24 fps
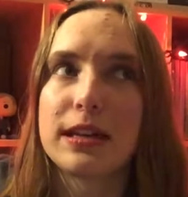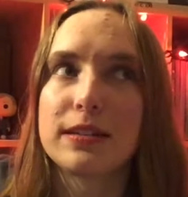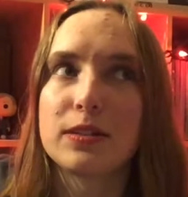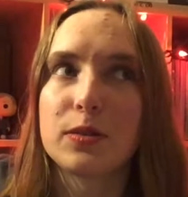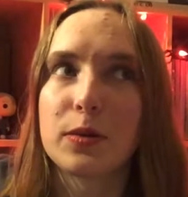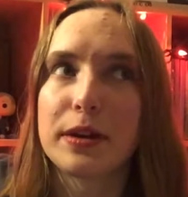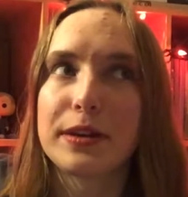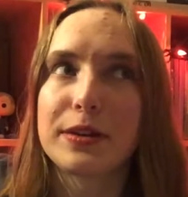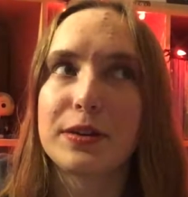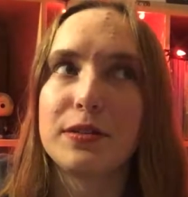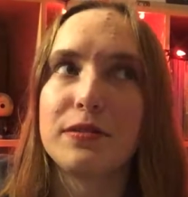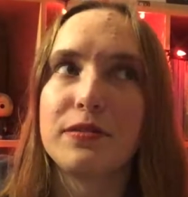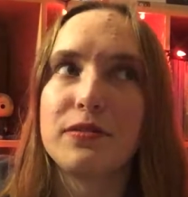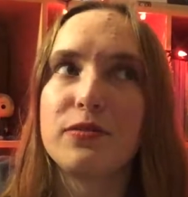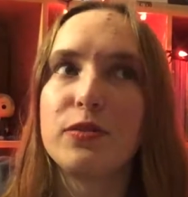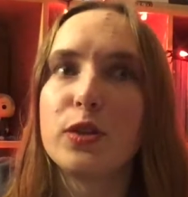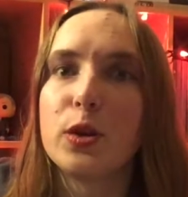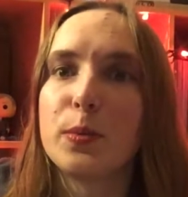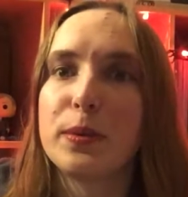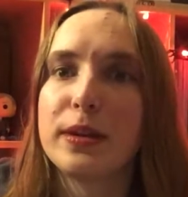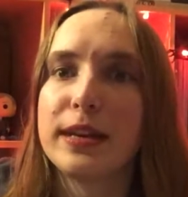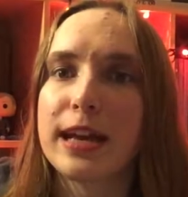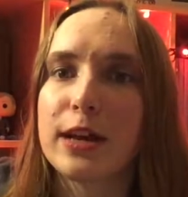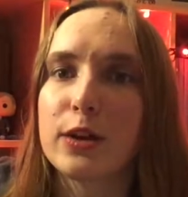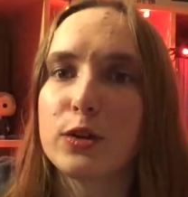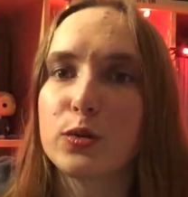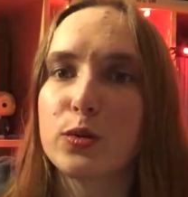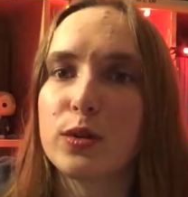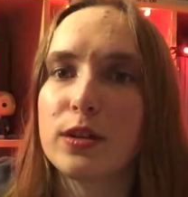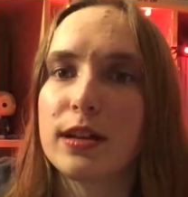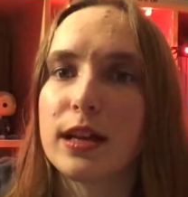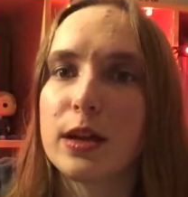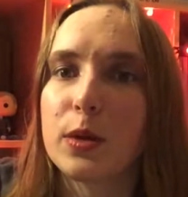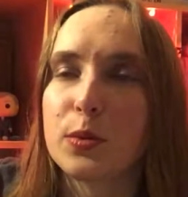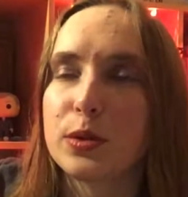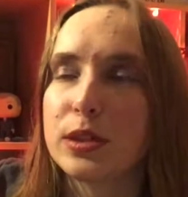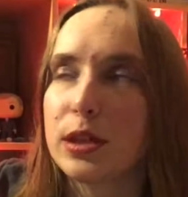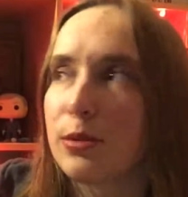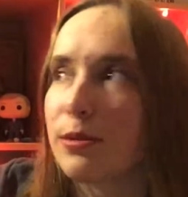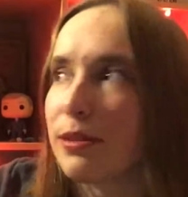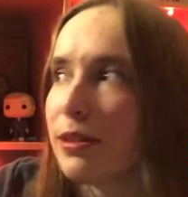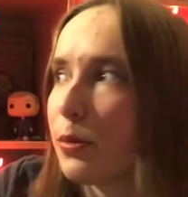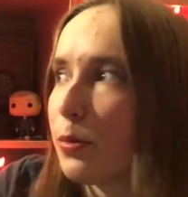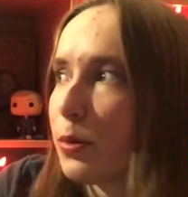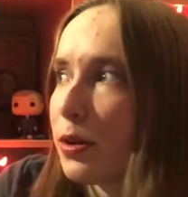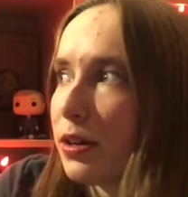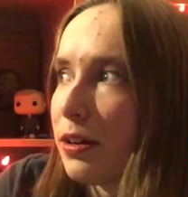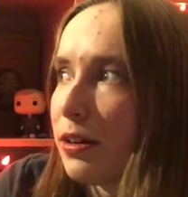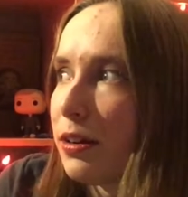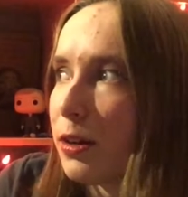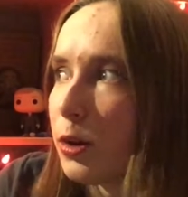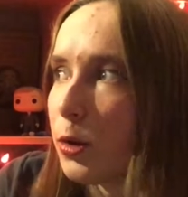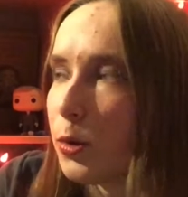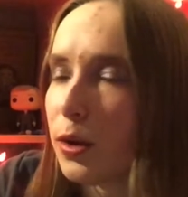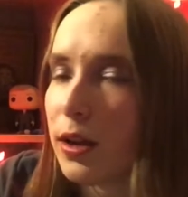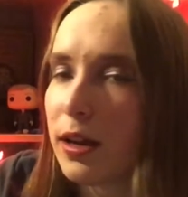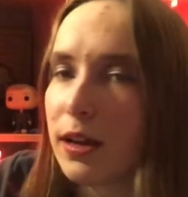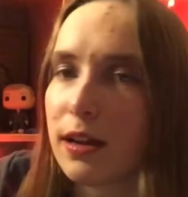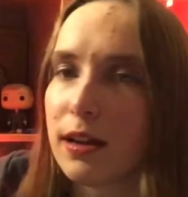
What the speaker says: so I couldn't film in natural light, which I really wanted to do.